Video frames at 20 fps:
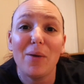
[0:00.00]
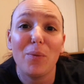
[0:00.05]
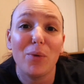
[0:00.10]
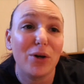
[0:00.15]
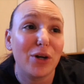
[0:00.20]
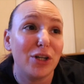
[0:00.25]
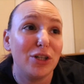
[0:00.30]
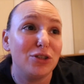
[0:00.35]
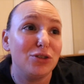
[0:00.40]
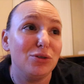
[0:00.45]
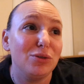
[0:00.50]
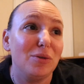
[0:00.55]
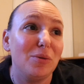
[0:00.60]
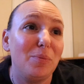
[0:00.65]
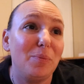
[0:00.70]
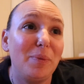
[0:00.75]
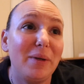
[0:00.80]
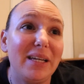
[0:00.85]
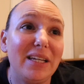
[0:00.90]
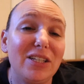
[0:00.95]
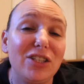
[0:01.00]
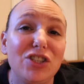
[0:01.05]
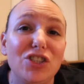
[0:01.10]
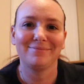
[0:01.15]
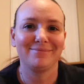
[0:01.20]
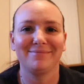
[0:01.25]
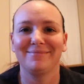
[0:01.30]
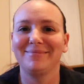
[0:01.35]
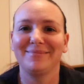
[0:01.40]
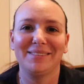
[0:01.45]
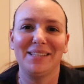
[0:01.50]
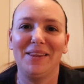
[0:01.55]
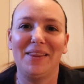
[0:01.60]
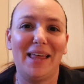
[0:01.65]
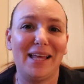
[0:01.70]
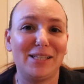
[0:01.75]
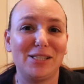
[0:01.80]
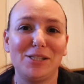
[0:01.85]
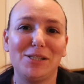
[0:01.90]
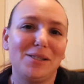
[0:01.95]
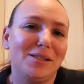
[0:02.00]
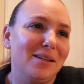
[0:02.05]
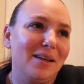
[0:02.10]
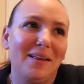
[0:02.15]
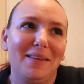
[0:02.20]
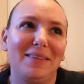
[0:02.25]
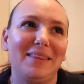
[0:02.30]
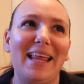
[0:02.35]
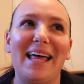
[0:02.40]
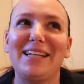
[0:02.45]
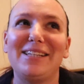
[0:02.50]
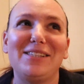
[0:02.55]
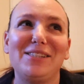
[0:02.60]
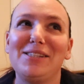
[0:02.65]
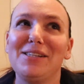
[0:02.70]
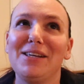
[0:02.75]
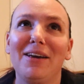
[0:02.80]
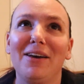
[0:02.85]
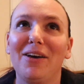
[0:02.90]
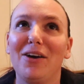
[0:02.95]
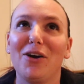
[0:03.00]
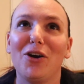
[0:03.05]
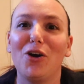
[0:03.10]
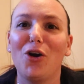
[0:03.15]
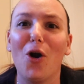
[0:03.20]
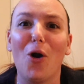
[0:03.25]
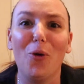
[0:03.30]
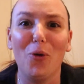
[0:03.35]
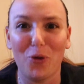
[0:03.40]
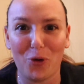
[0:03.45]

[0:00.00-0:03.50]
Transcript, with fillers: we're gonna do the beach. Let's, let's go